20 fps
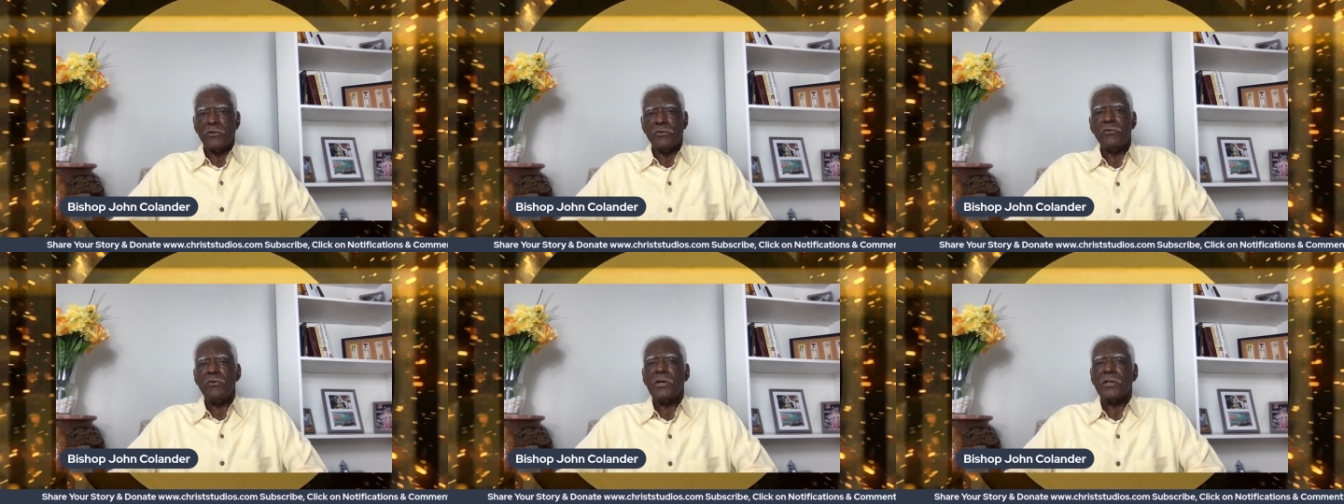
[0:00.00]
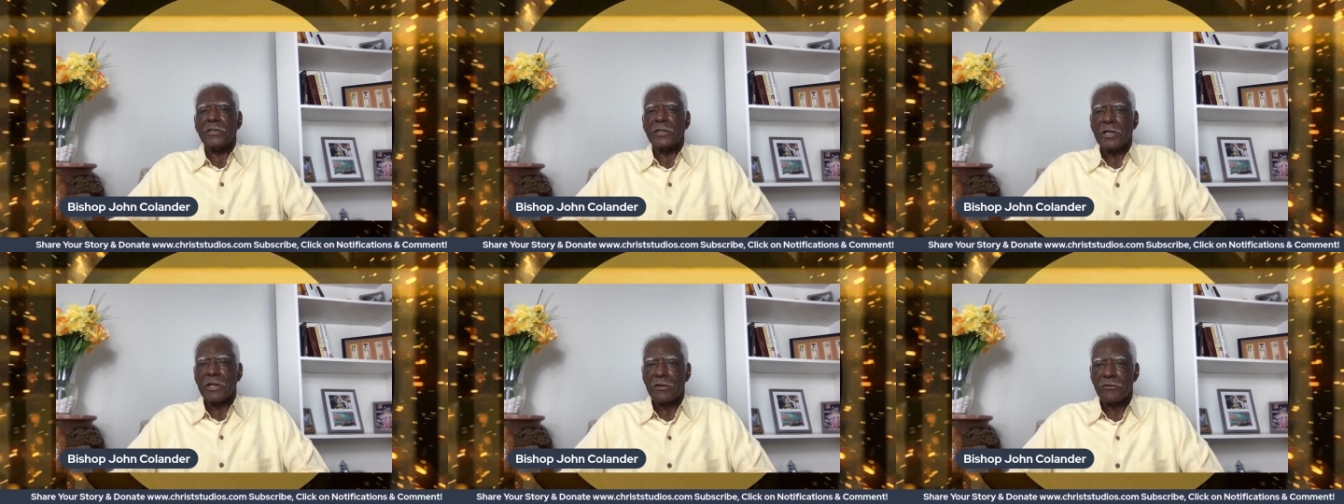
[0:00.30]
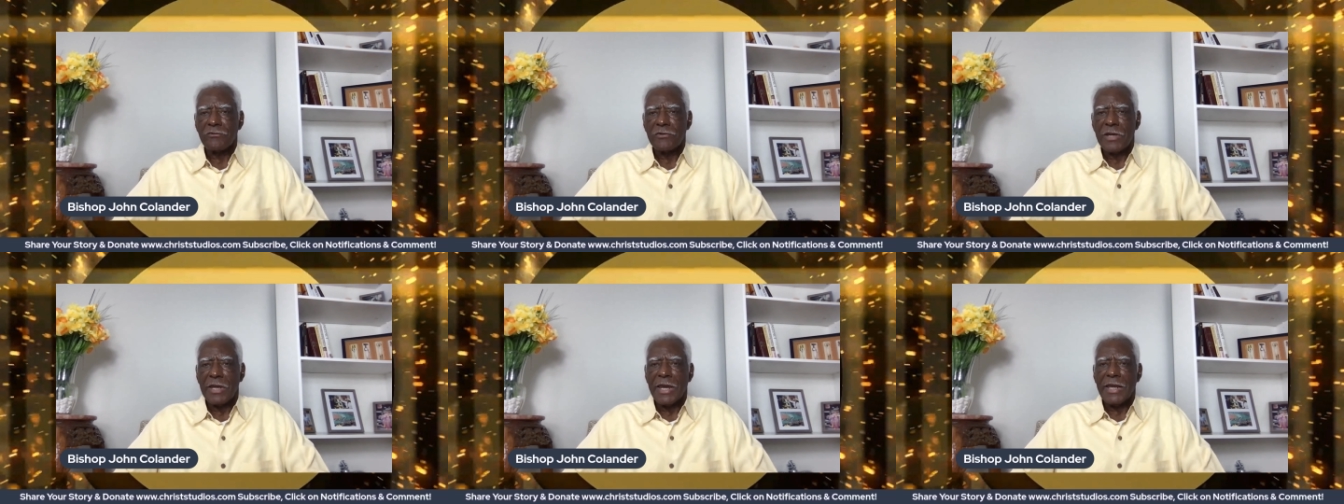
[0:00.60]
You are the
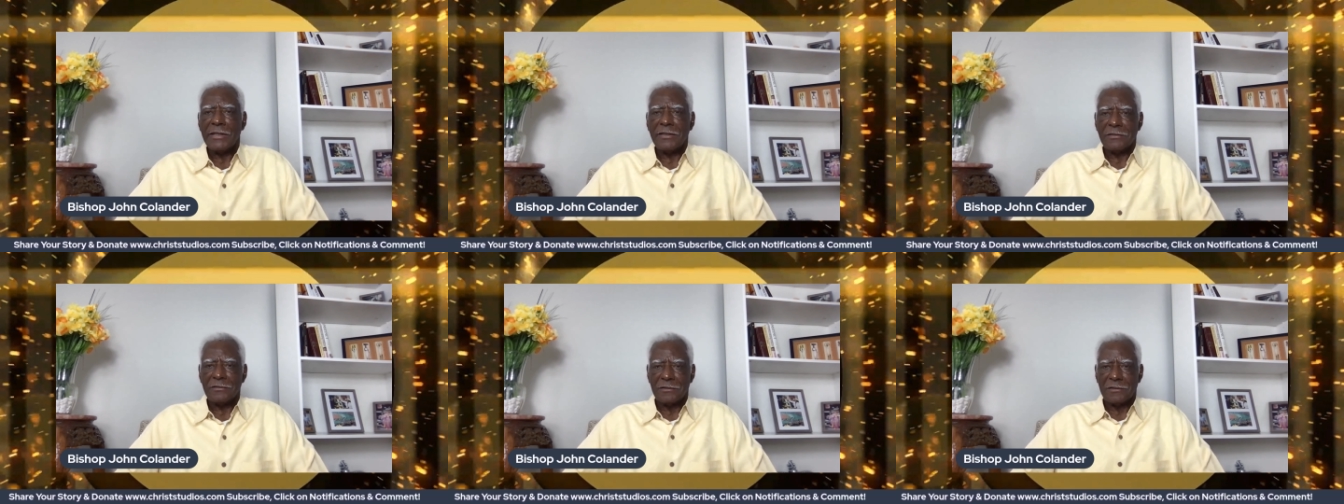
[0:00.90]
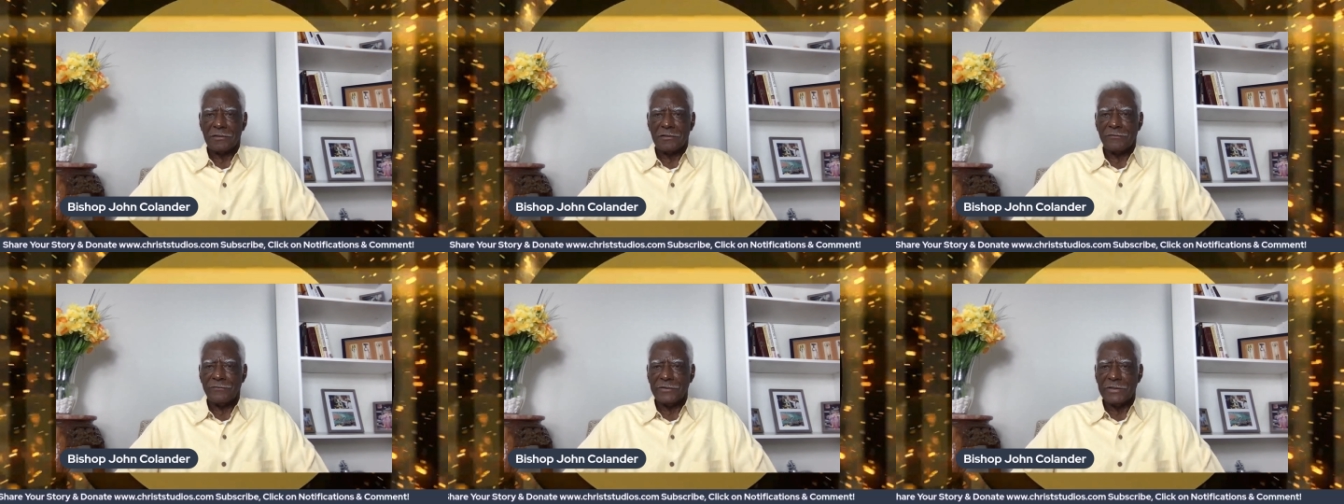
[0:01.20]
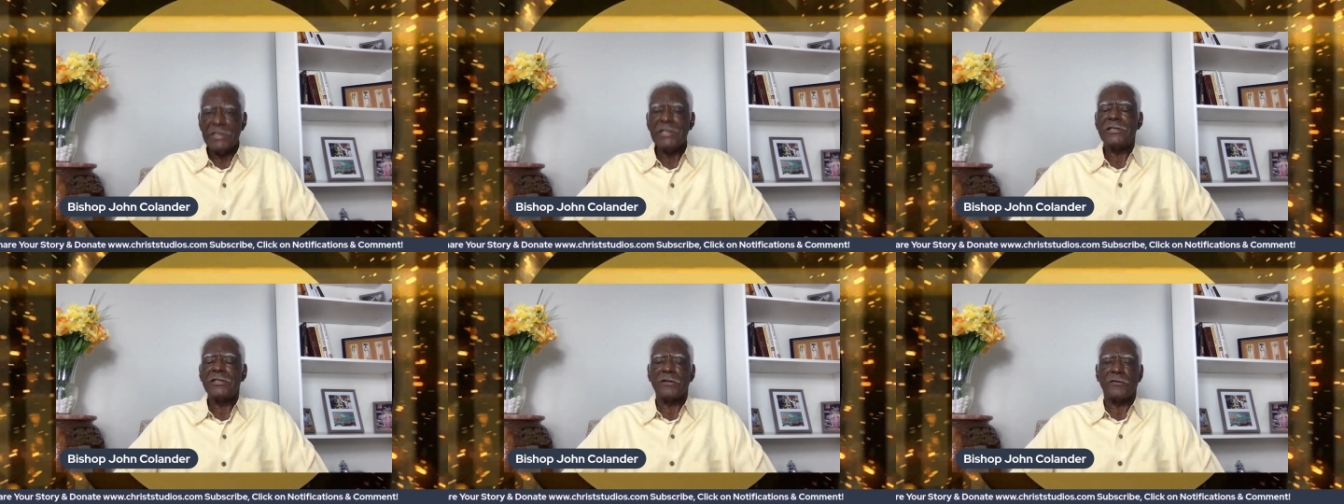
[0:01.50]
creator of
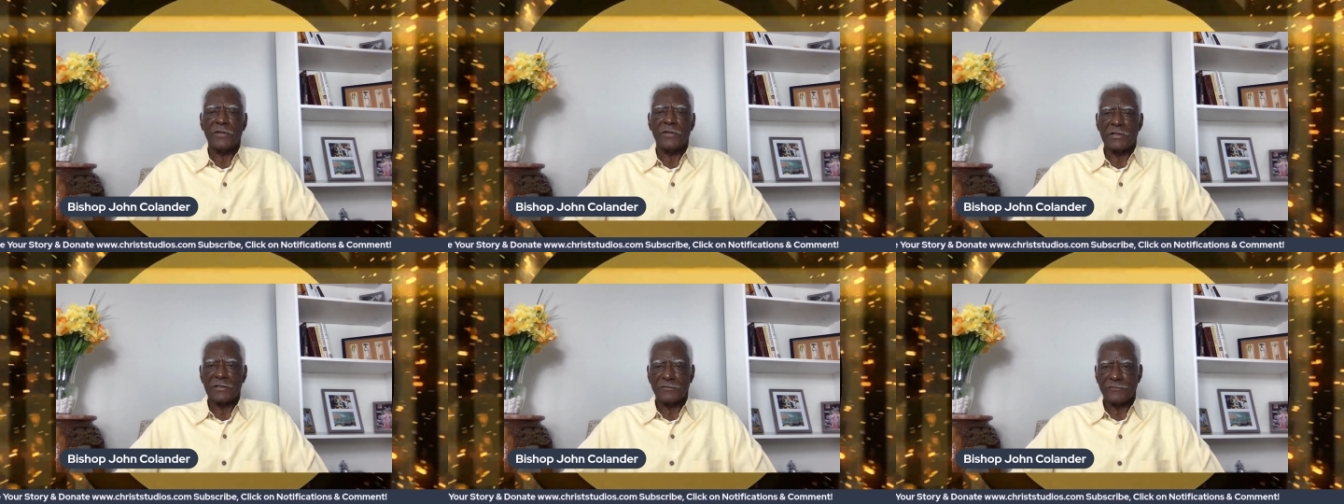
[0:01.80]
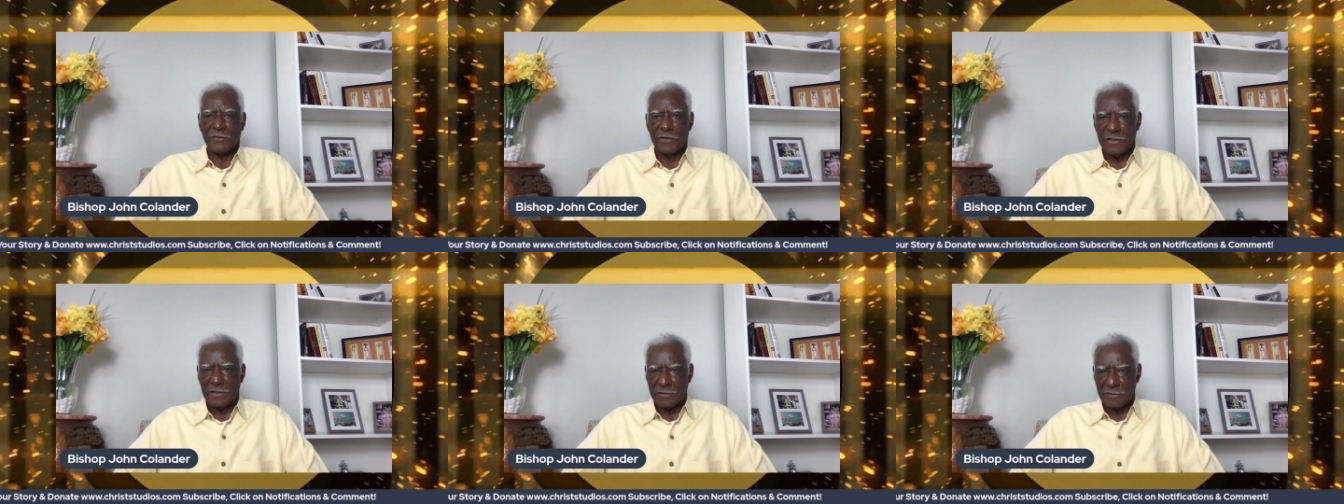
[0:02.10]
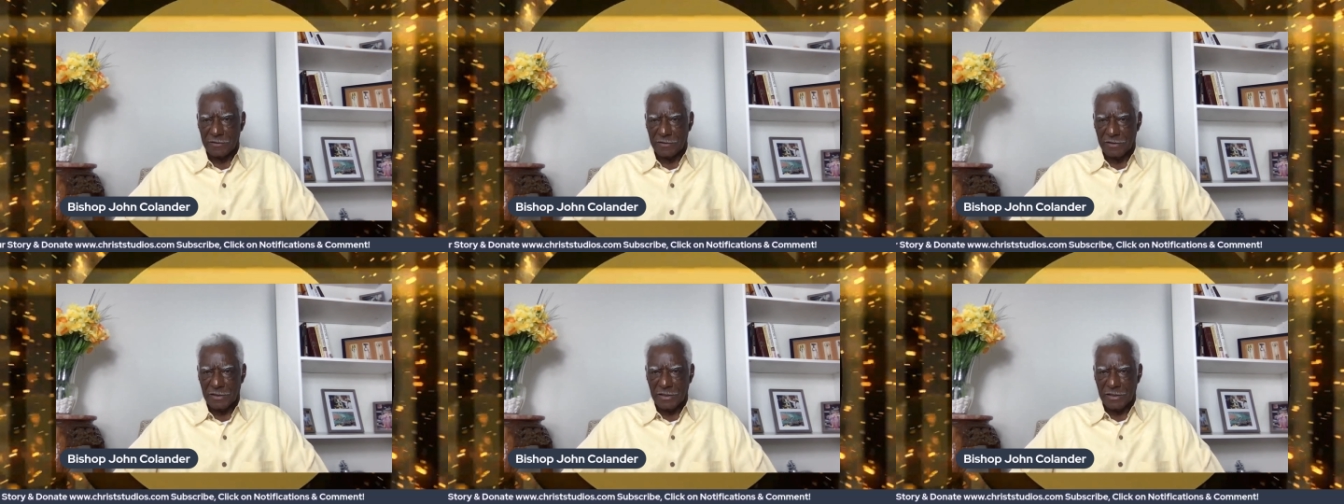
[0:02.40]
each of us, Father.